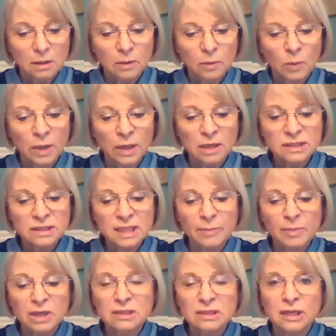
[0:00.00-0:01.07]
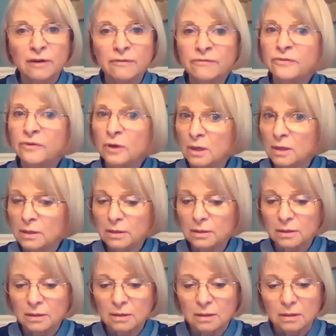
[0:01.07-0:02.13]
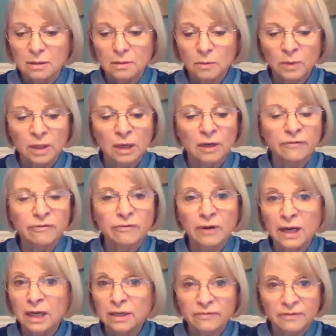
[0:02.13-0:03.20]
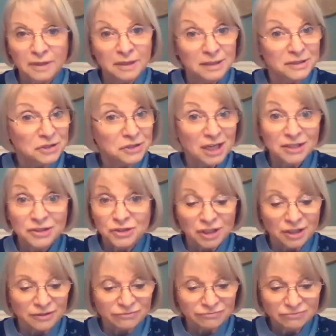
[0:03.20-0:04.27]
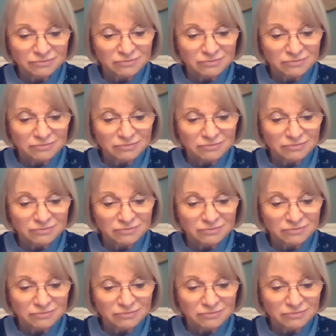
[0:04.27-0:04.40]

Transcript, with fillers: When our stomachs are full, we are afraid of indigestion.